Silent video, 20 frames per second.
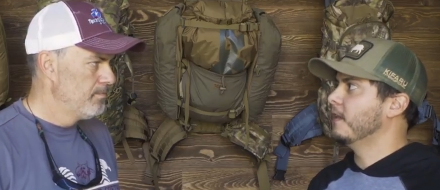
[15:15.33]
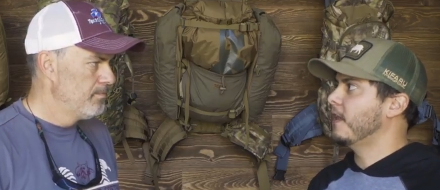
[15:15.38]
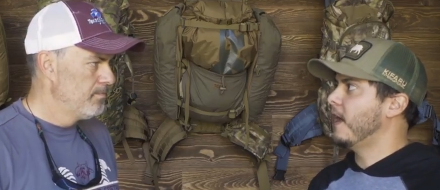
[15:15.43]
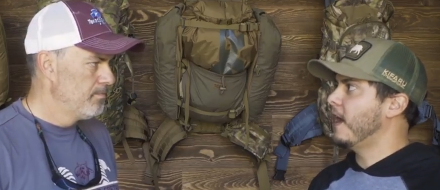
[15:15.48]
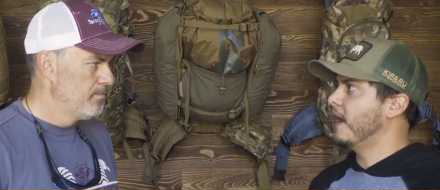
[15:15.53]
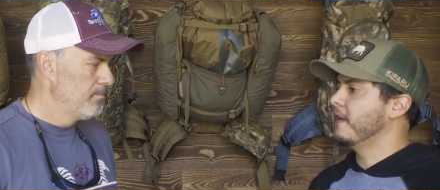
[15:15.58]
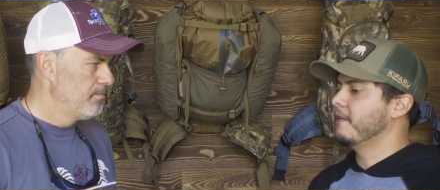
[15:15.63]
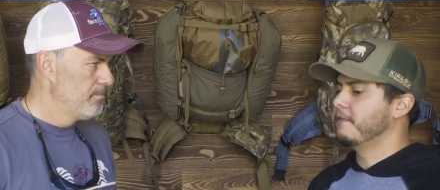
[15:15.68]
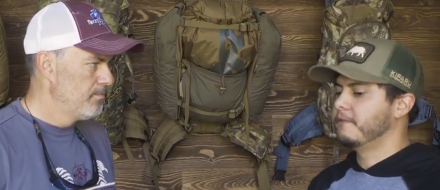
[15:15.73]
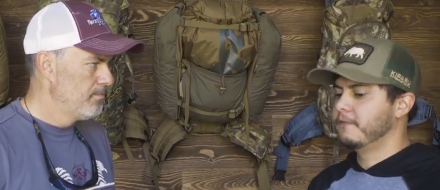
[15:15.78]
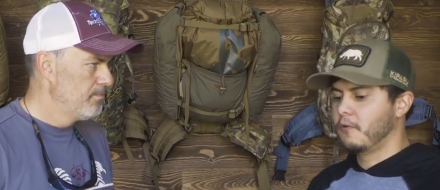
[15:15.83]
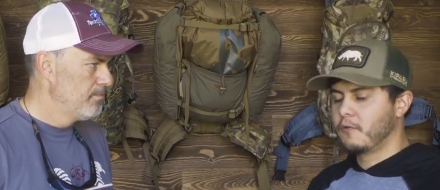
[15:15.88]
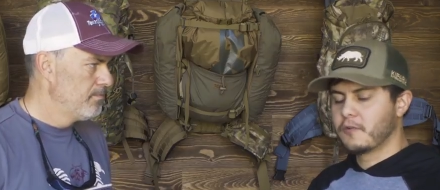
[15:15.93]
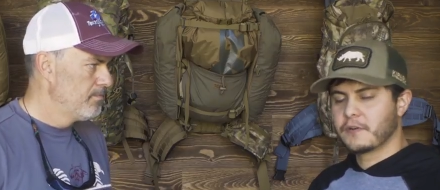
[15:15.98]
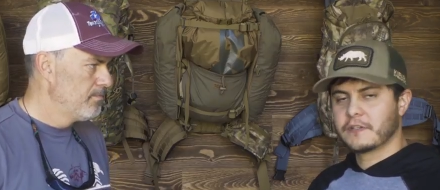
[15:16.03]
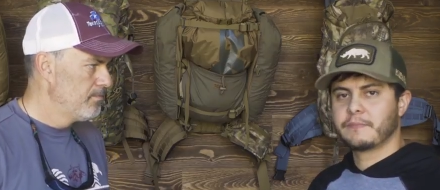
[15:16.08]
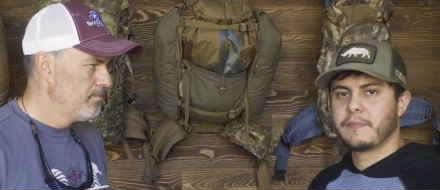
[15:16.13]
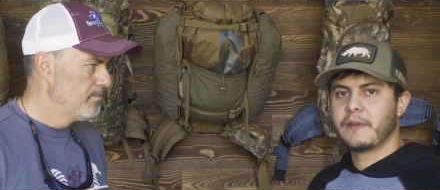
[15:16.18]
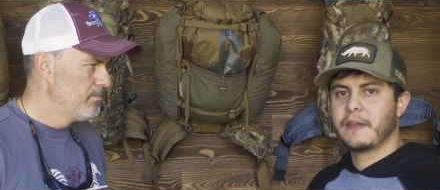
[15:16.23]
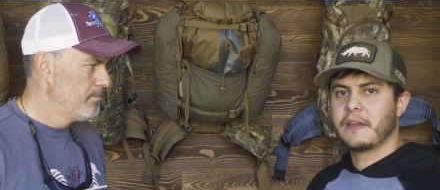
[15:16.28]
Speaker 1: a lot of
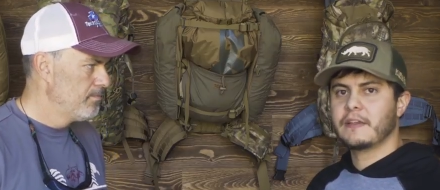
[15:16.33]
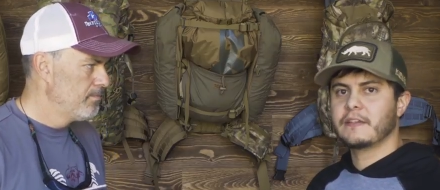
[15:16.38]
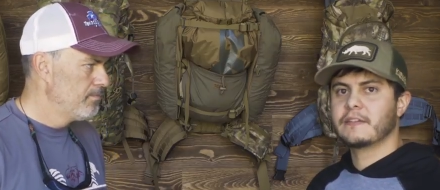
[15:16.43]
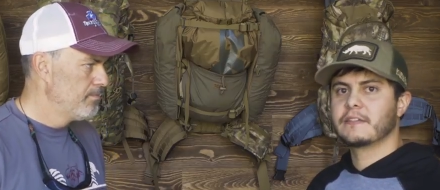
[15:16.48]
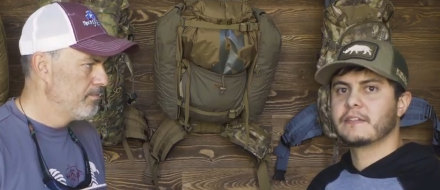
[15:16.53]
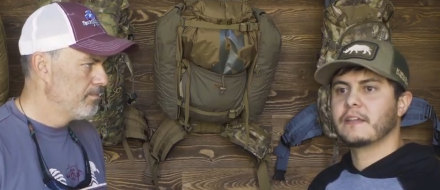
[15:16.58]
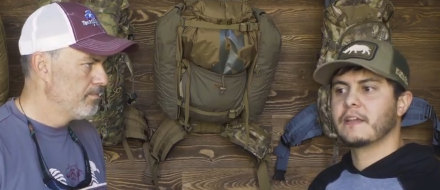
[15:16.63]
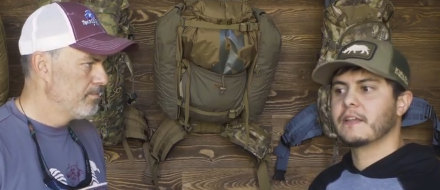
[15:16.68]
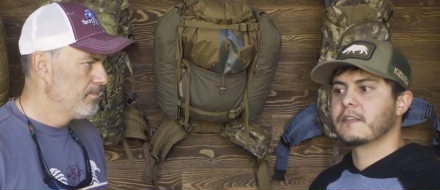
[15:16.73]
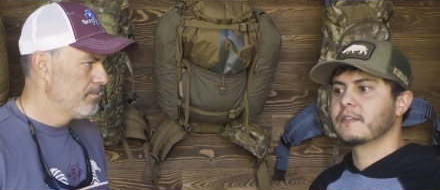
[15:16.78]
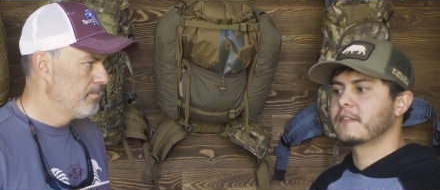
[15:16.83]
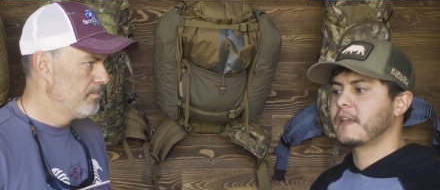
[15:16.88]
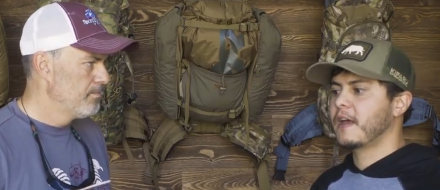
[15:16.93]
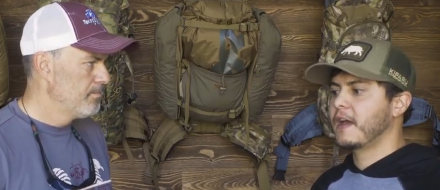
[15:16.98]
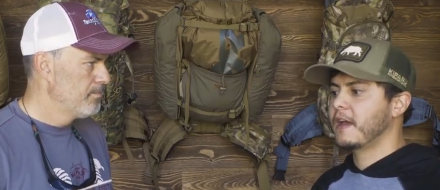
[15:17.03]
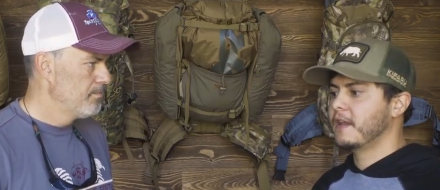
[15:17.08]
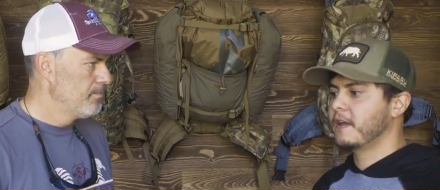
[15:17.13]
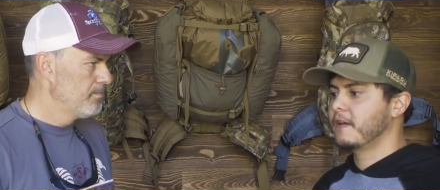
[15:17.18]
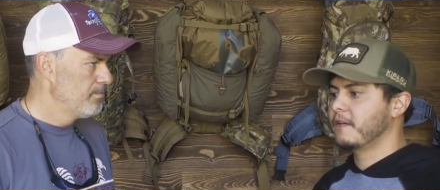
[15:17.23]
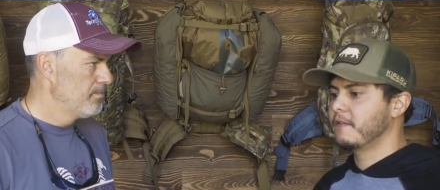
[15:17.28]
floor space
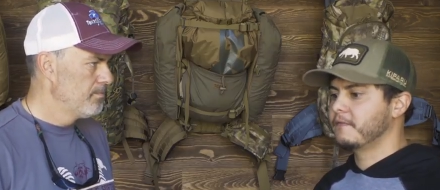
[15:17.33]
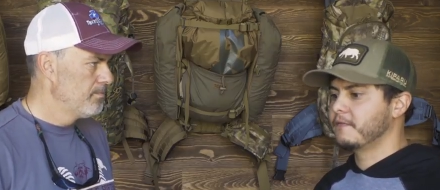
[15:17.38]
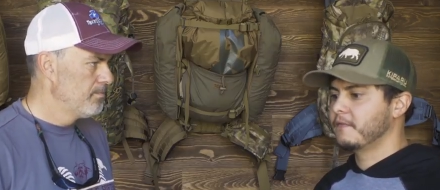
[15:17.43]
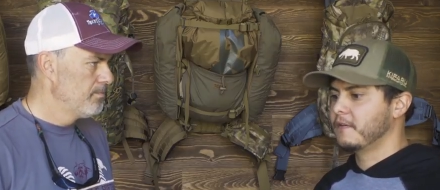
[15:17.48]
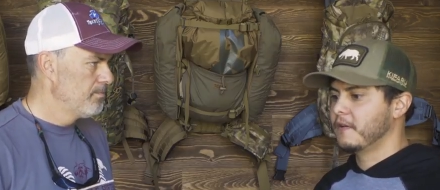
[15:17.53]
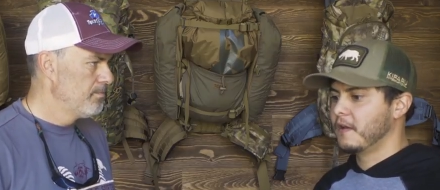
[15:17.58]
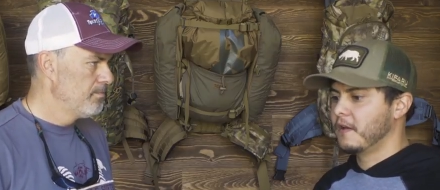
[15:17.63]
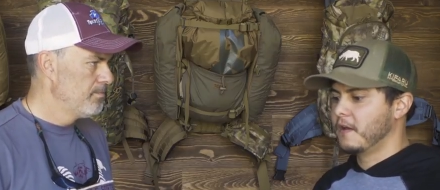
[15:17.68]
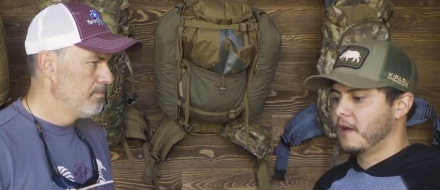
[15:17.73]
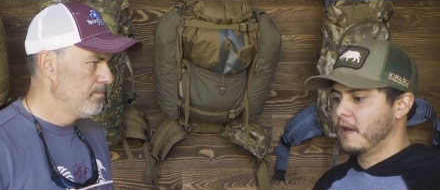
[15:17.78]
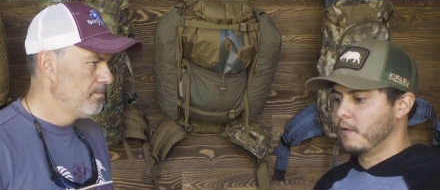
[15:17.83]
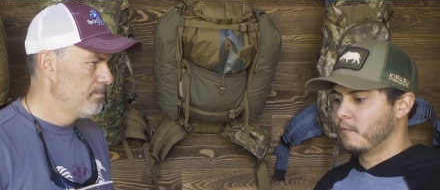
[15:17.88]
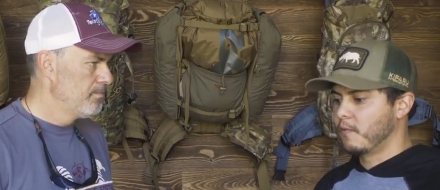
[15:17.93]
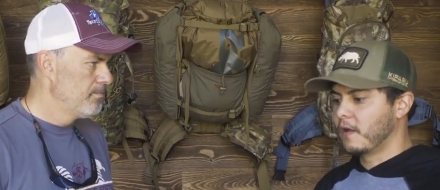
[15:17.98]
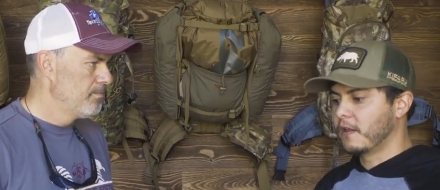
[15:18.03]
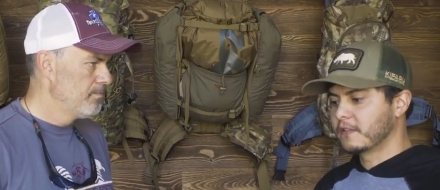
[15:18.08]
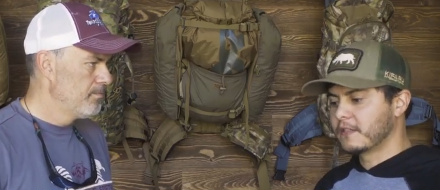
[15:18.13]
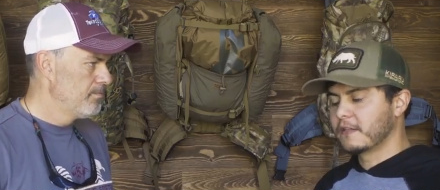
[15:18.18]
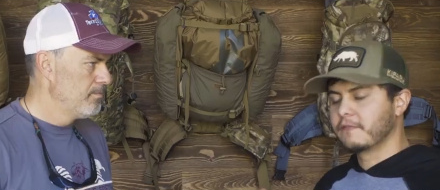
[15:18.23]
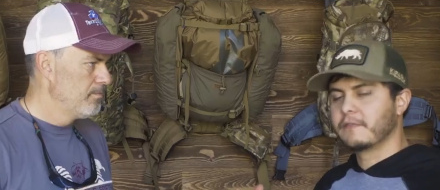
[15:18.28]
inside of a
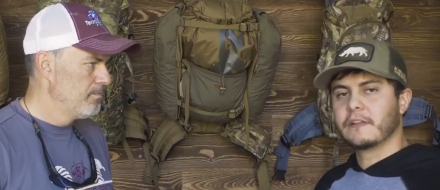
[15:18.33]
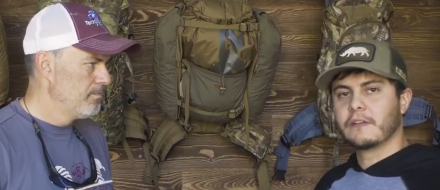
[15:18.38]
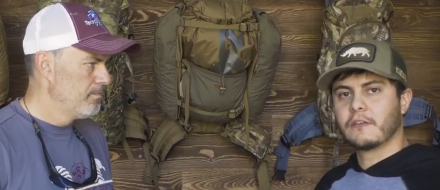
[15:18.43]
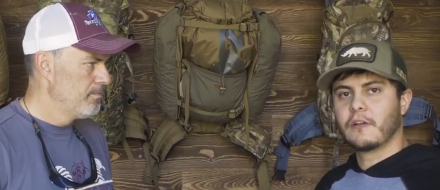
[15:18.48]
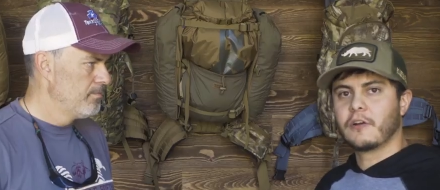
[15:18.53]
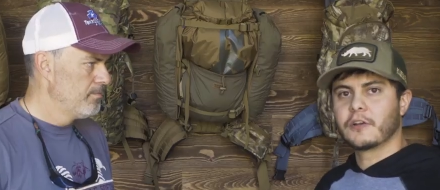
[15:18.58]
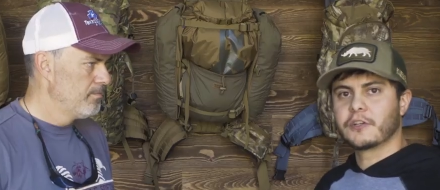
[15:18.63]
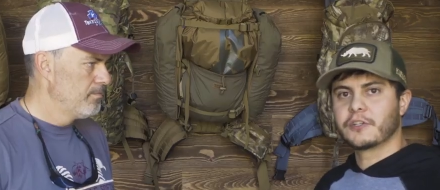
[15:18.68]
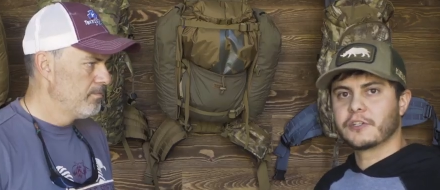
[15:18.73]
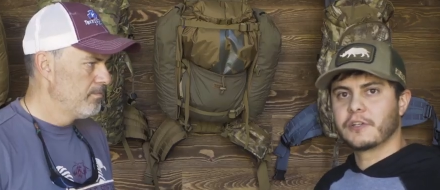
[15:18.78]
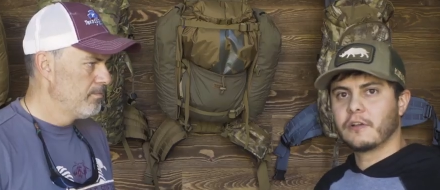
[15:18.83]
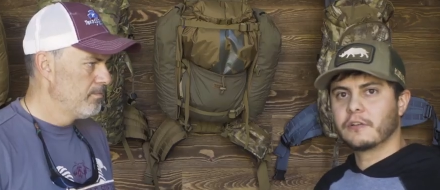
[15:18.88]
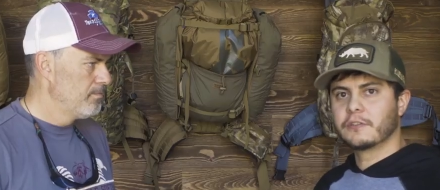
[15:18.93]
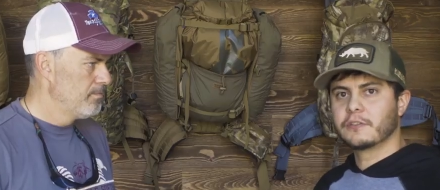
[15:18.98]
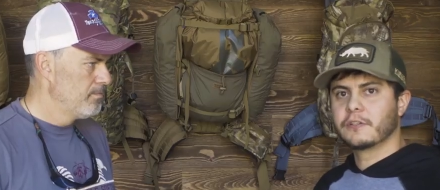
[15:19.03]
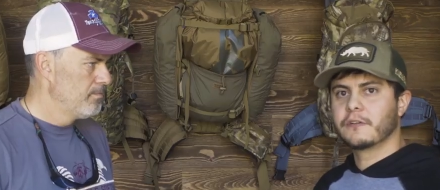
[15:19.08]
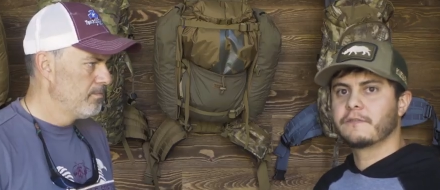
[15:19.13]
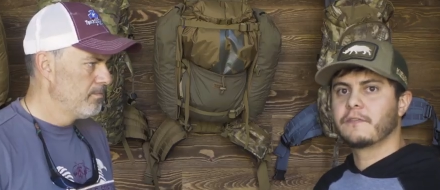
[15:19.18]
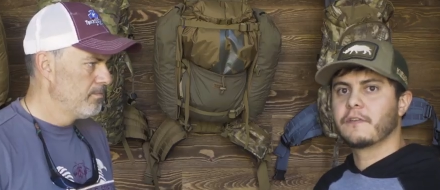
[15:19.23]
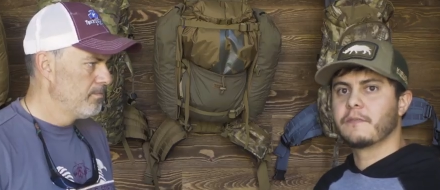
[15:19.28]
relatively large
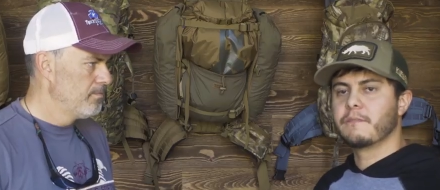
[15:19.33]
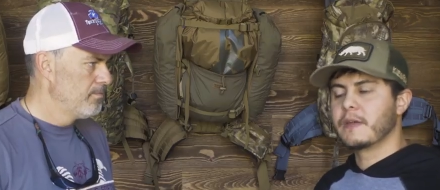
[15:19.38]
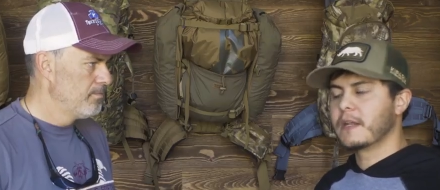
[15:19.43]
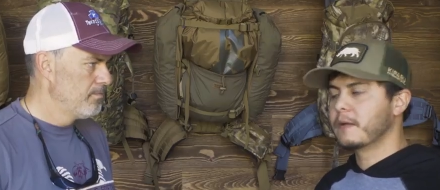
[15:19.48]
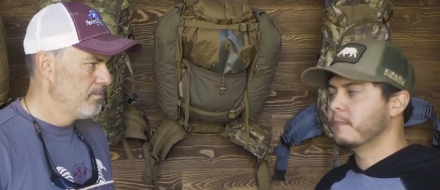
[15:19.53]
shelter for